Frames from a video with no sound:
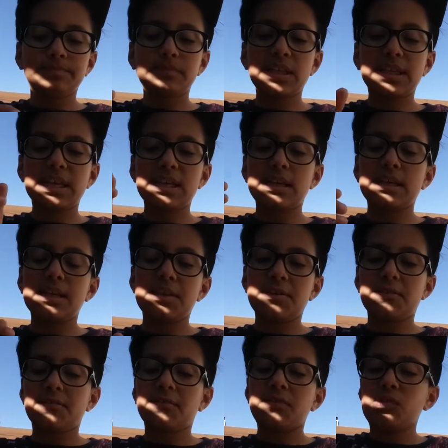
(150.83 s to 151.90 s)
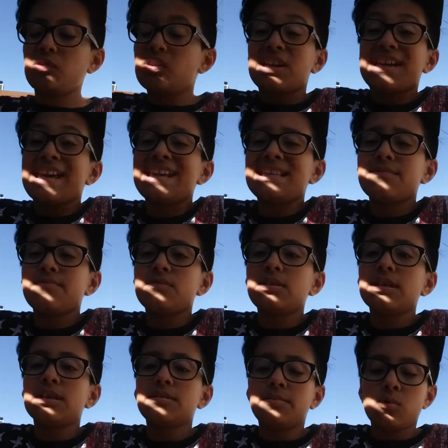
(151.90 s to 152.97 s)
they can, if you
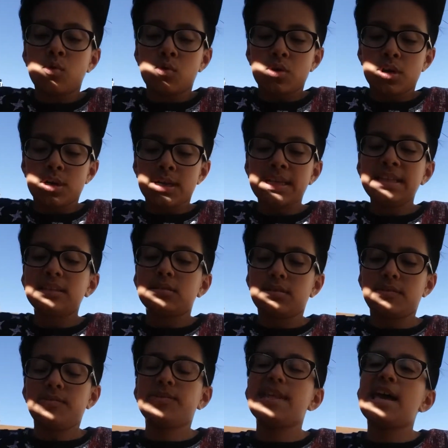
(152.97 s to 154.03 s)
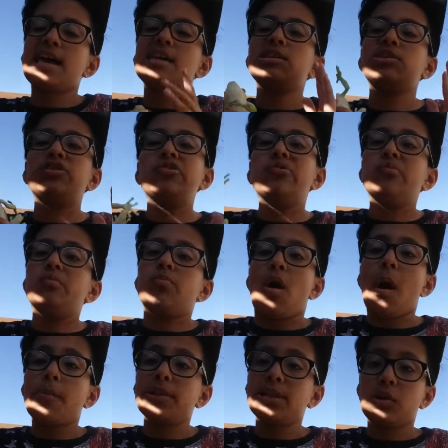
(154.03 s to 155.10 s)
lick them or eat them, then you
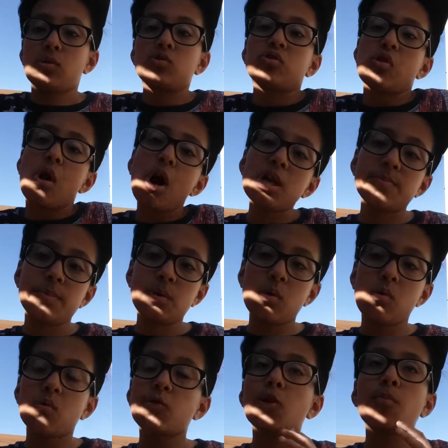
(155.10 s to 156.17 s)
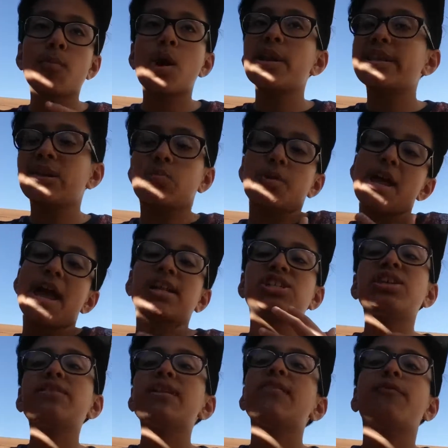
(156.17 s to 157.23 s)
probably go to the hospital, or your body can
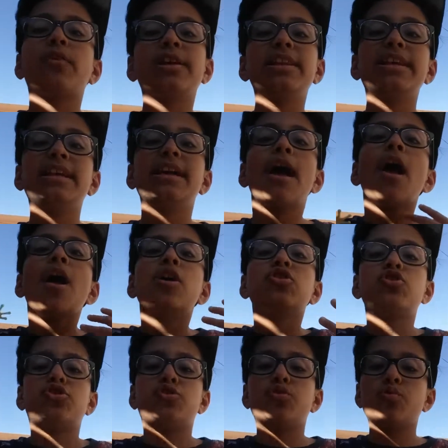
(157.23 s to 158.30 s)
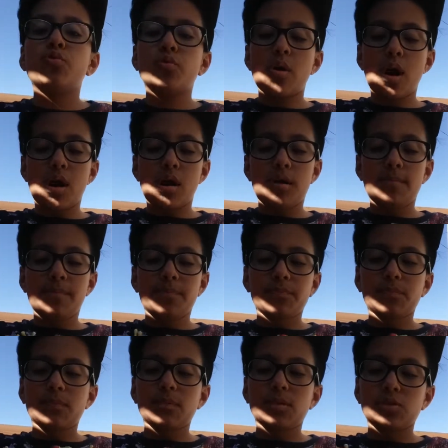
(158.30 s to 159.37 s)
react differently to
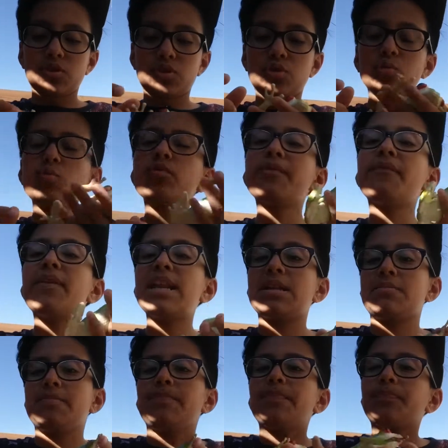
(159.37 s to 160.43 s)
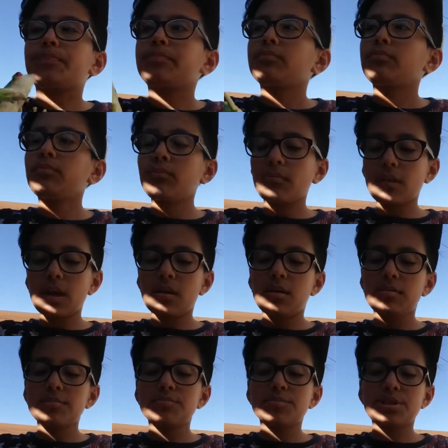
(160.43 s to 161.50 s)
the venom.
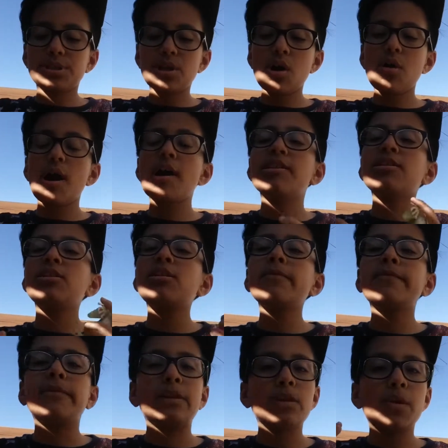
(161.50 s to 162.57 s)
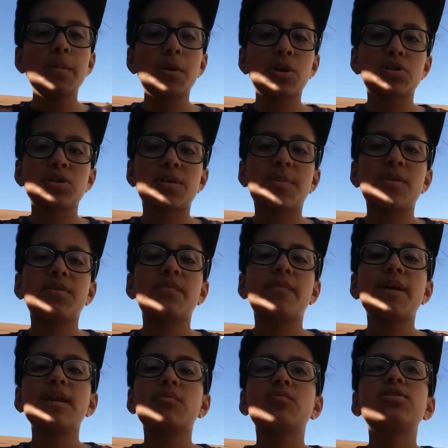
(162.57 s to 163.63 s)
So in another video, I'm going to talk about the
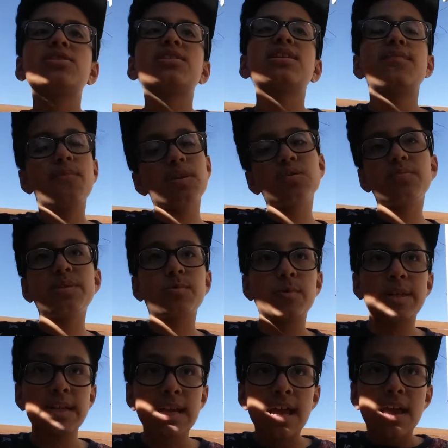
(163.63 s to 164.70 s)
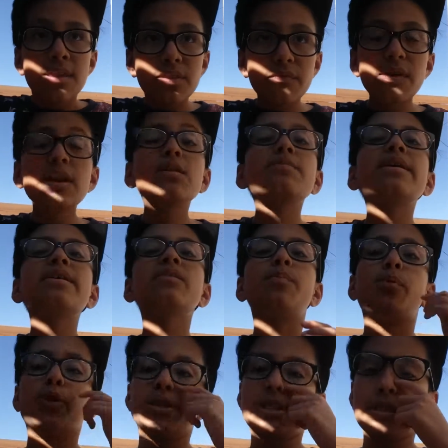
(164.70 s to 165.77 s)
venom. What's the difference between the venom and the
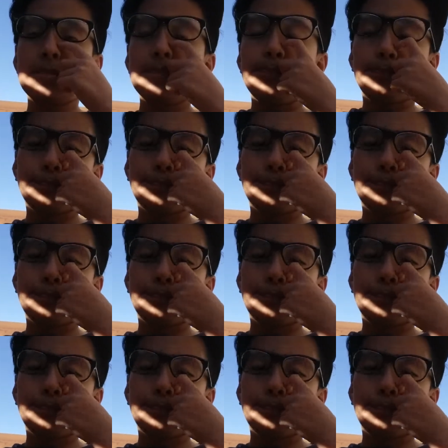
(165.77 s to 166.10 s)
poison?